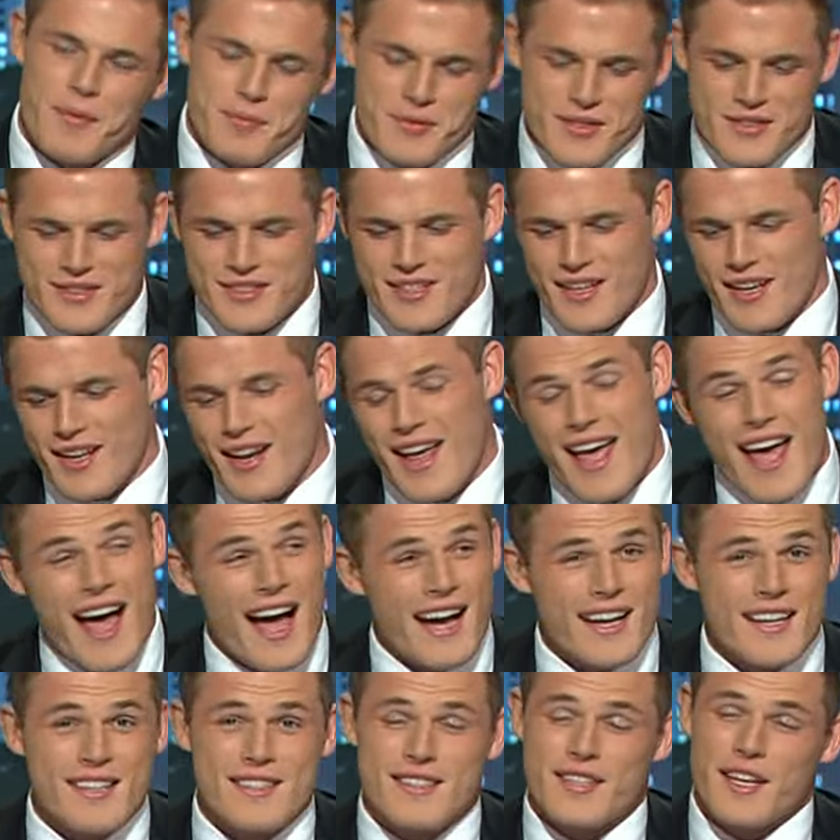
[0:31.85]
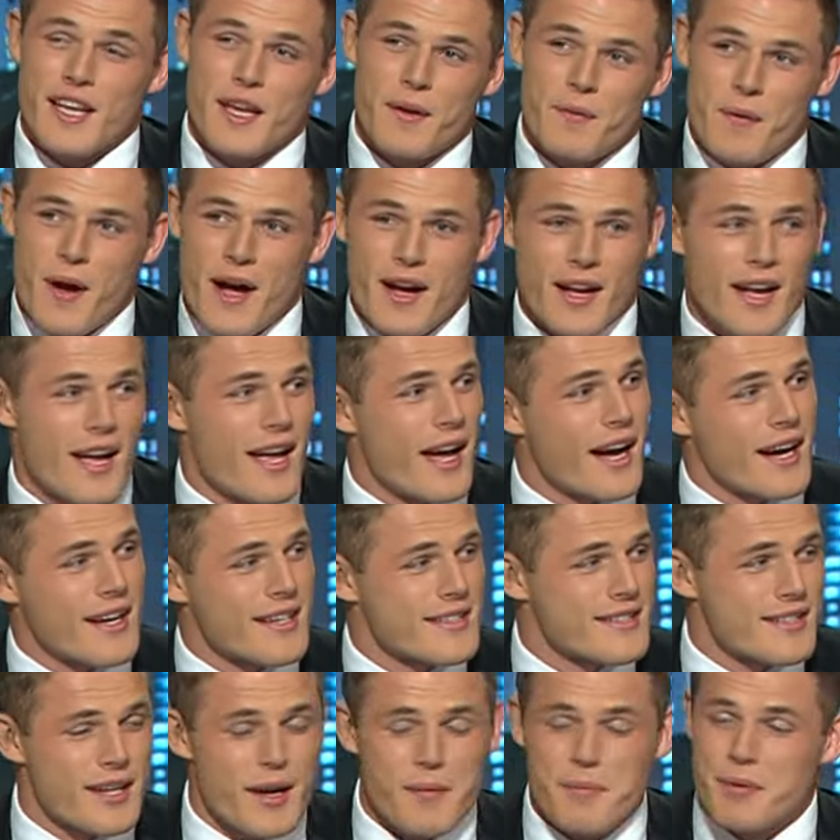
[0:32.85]
She said, I can tell you rock, I can
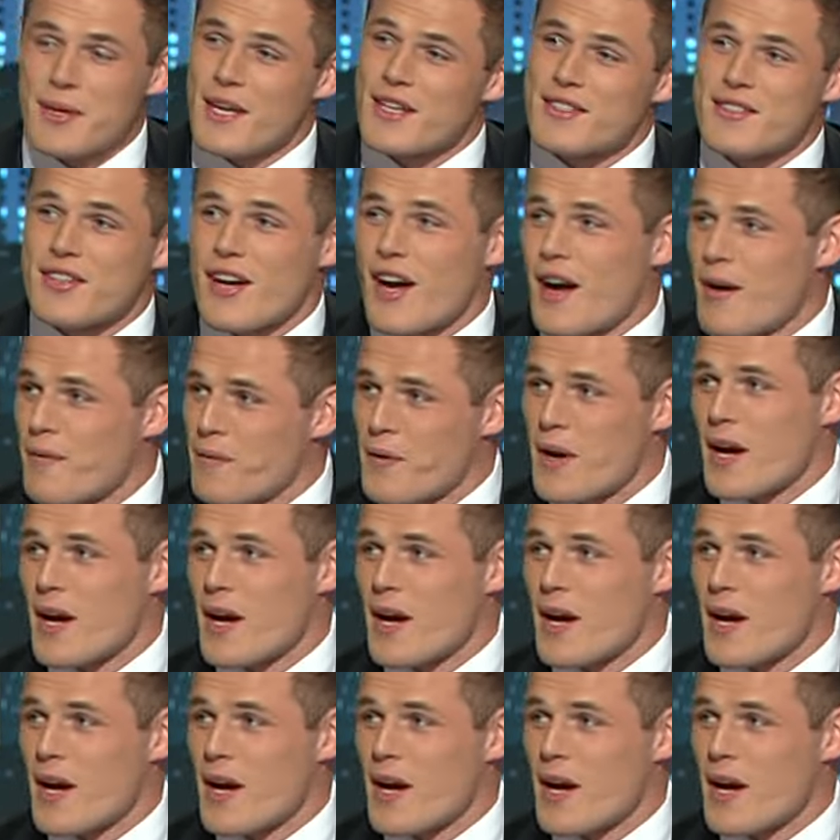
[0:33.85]
tell be a charm.